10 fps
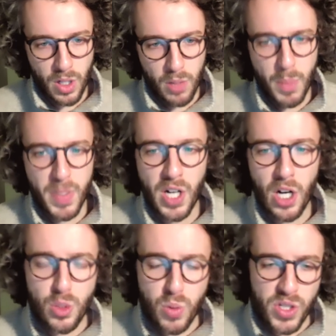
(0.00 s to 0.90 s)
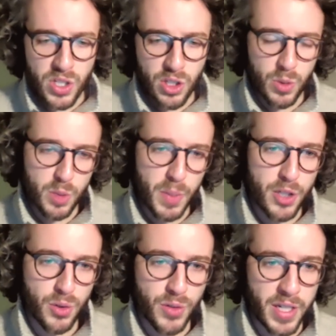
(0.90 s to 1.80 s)
But because we're dealing with
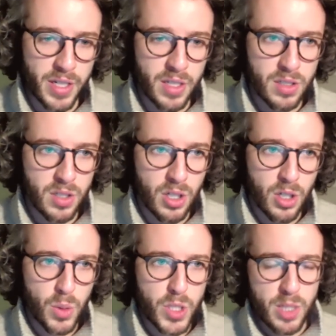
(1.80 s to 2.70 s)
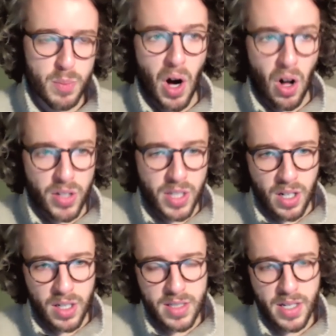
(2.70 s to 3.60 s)
spatial data, which has
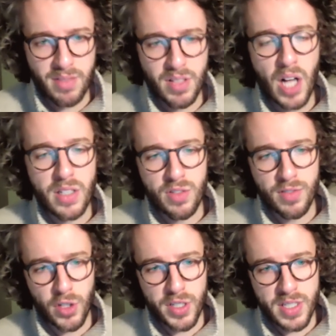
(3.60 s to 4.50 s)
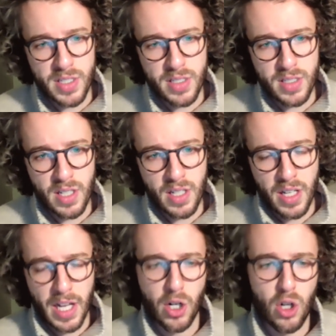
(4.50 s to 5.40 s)
polygons that have lots of vertices
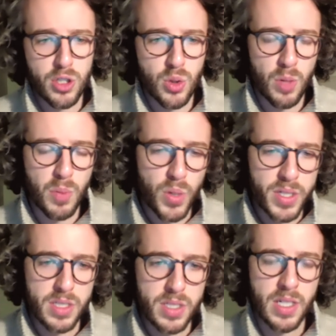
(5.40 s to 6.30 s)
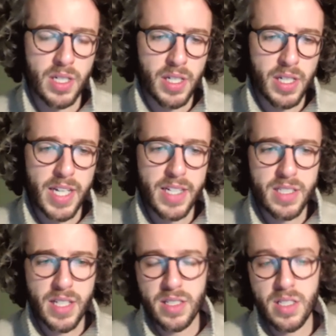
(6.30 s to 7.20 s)
and also our points, it can
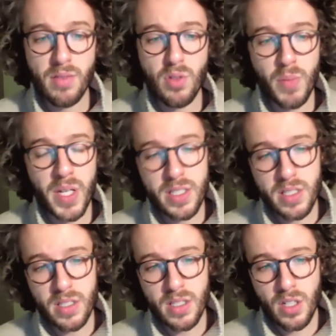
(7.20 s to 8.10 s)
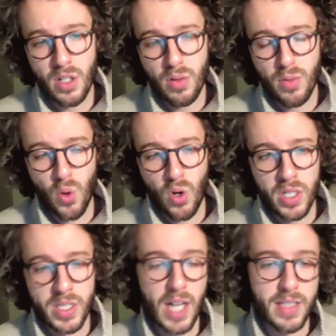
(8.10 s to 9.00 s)
take several minutes for a
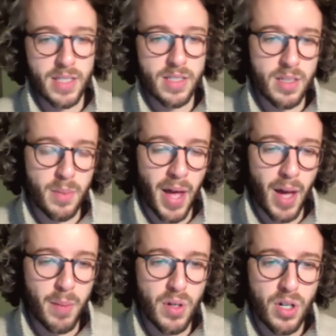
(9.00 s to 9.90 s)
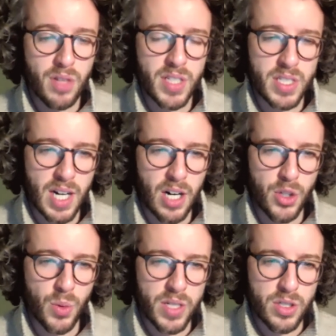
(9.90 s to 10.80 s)
dot density map of the entire
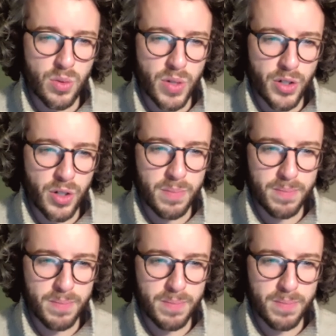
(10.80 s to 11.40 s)
US to render.